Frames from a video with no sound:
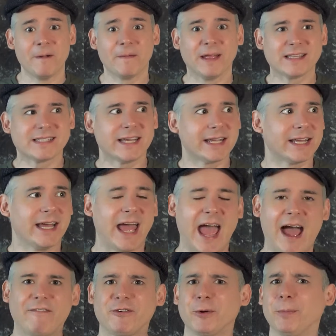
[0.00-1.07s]
It's like
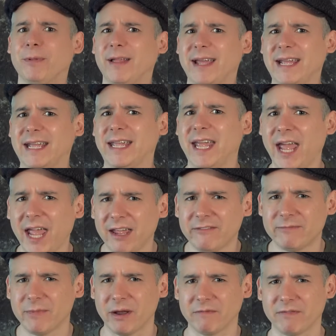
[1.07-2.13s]
after playing
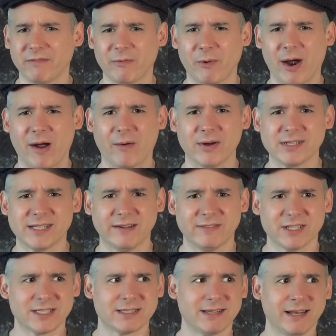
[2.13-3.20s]
cavemen for 4 hours, they've
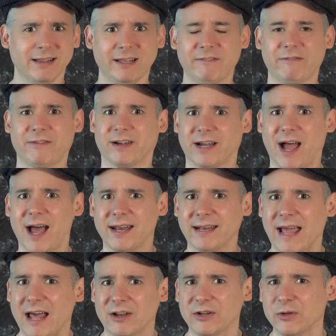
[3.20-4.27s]
just suddenly forgotten
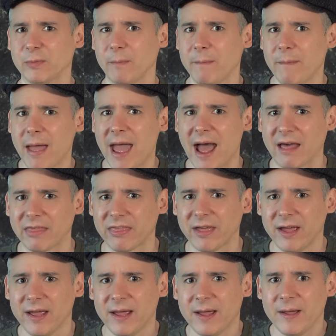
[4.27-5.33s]
how to do math.
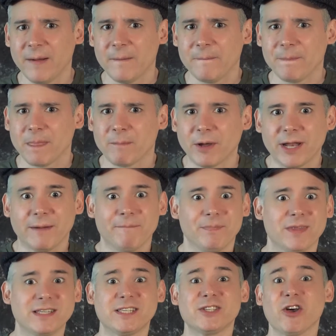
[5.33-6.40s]
But
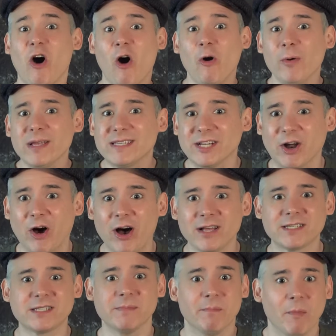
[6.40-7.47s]
this is always an
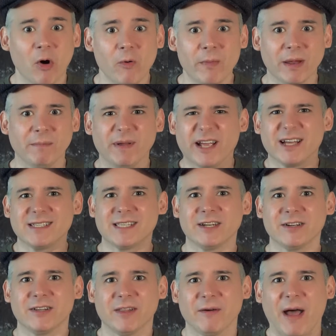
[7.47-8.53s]
awesome moment because
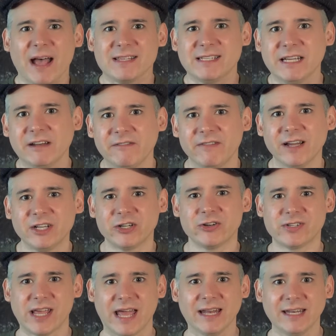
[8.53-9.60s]
as the
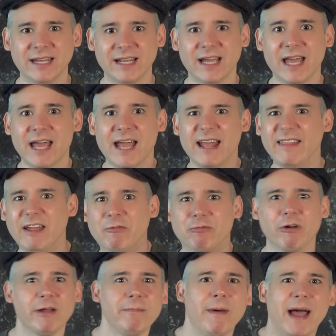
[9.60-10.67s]
adventure's ending and they
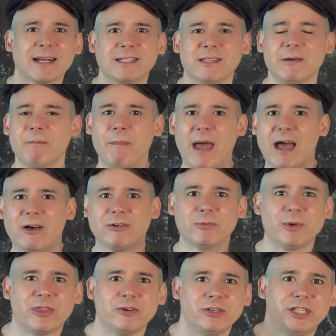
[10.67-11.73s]
run back to the mountain
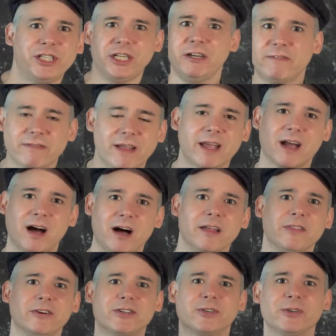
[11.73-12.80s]
with their chief like
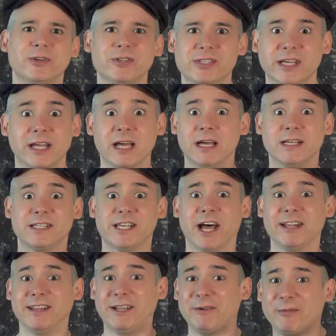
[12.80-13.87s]
on their shoulders, they
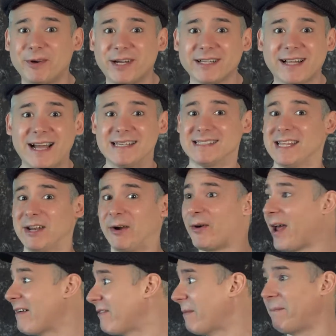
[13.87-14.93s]
suddenly realize they
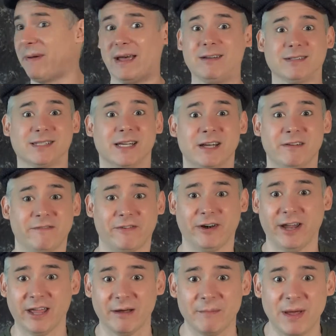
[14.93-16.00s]
don't have a pelt for
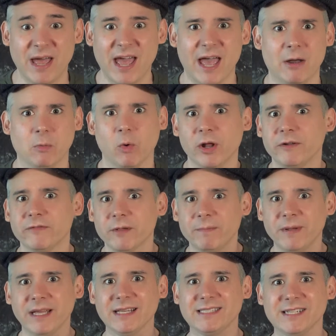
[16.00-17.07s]
him, and one of the
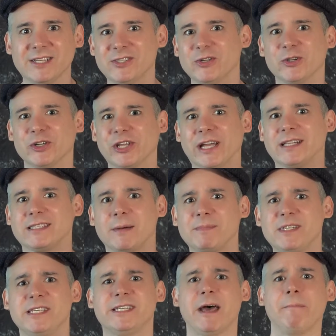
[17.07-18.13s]
PCs usually ends up
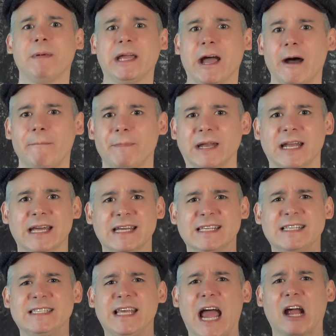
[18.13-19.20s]
stepping up and
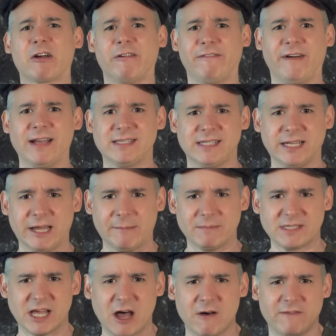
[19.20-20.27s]
sacrificing
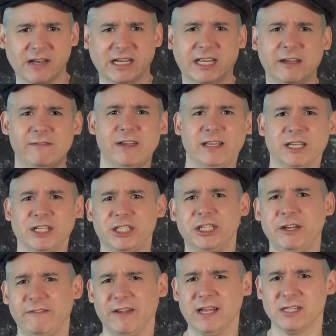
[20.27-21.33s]
himself and giving the
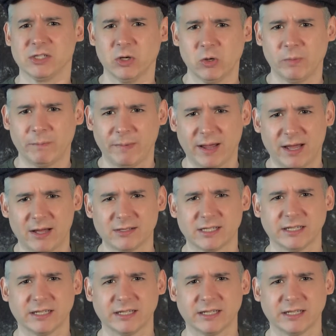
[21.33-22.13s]
chief his own pelt